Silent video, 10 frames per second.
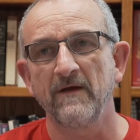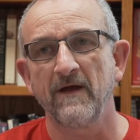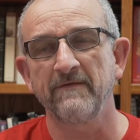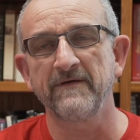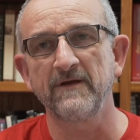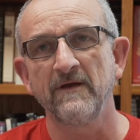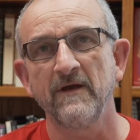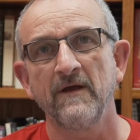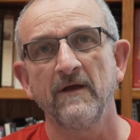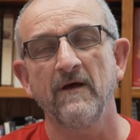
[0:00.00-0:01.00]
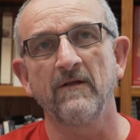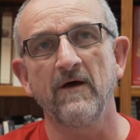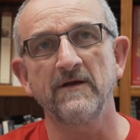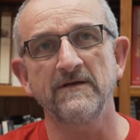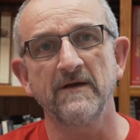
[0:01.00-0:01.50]
I think a
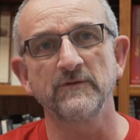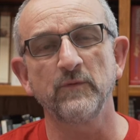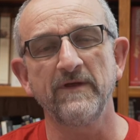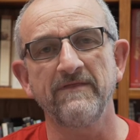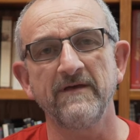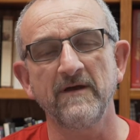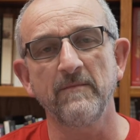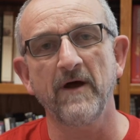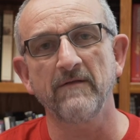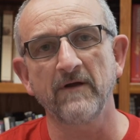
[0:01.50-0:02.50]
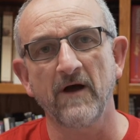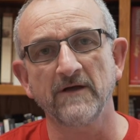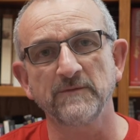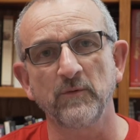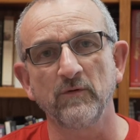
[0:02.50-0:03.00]
lot of times we think about the
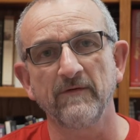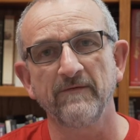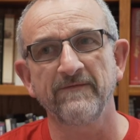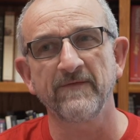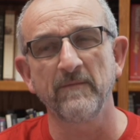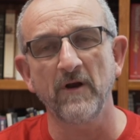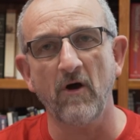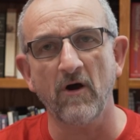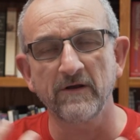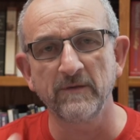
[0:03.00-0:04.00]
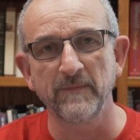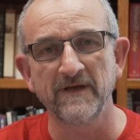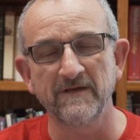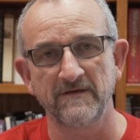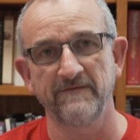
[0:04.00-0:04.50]
gospel from an
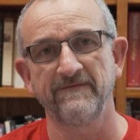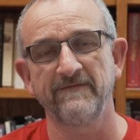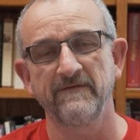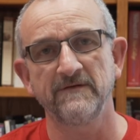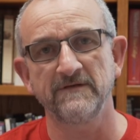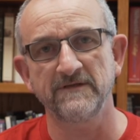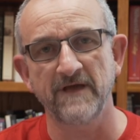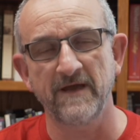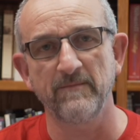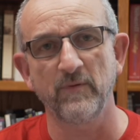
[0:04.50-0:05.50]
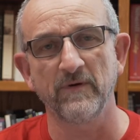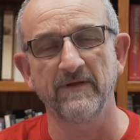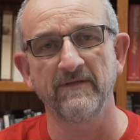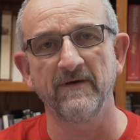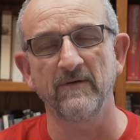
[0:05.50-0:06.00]
argumentative
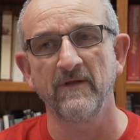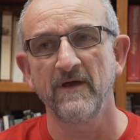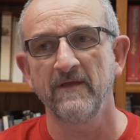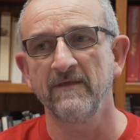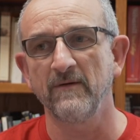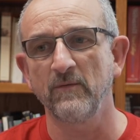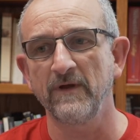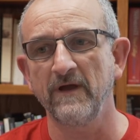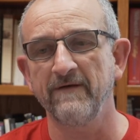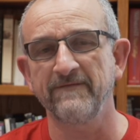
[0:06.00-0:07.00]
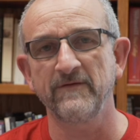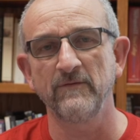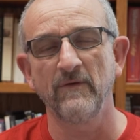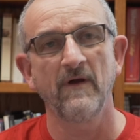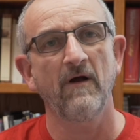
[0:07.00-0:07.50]
standpoint, that we have to
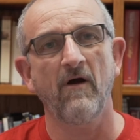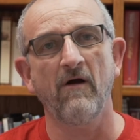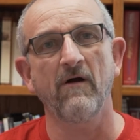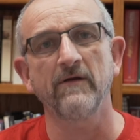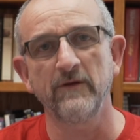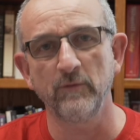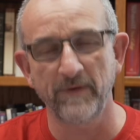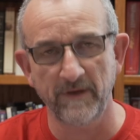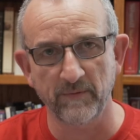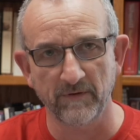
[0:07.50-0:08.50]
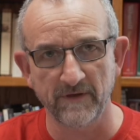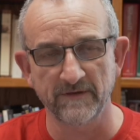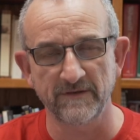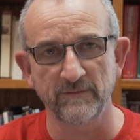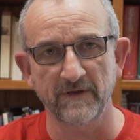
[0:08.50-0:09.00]
argue people
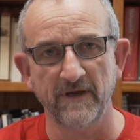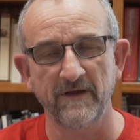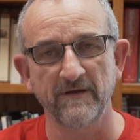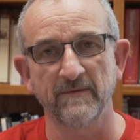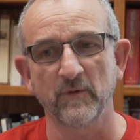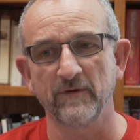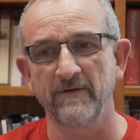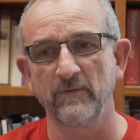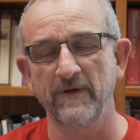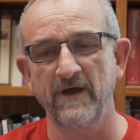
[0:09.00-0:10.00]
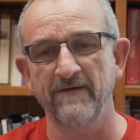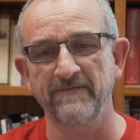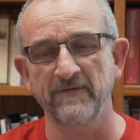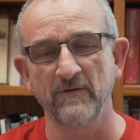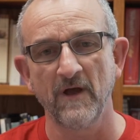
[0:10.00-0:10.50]
into the kingdom or that we have
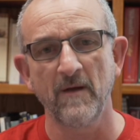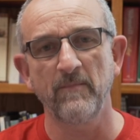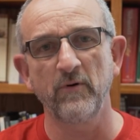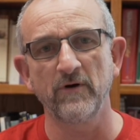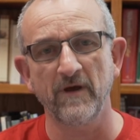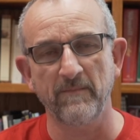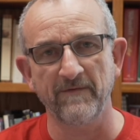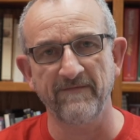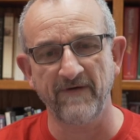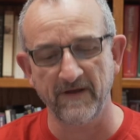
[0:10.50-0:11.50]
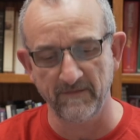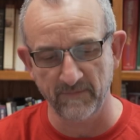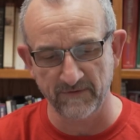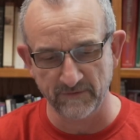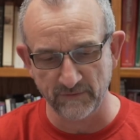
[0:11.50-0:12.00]
to put up a fight.
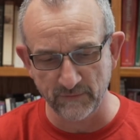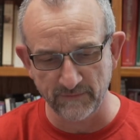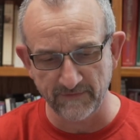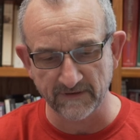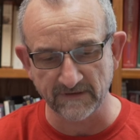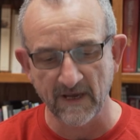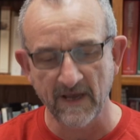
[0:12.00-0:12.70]
But the truth is,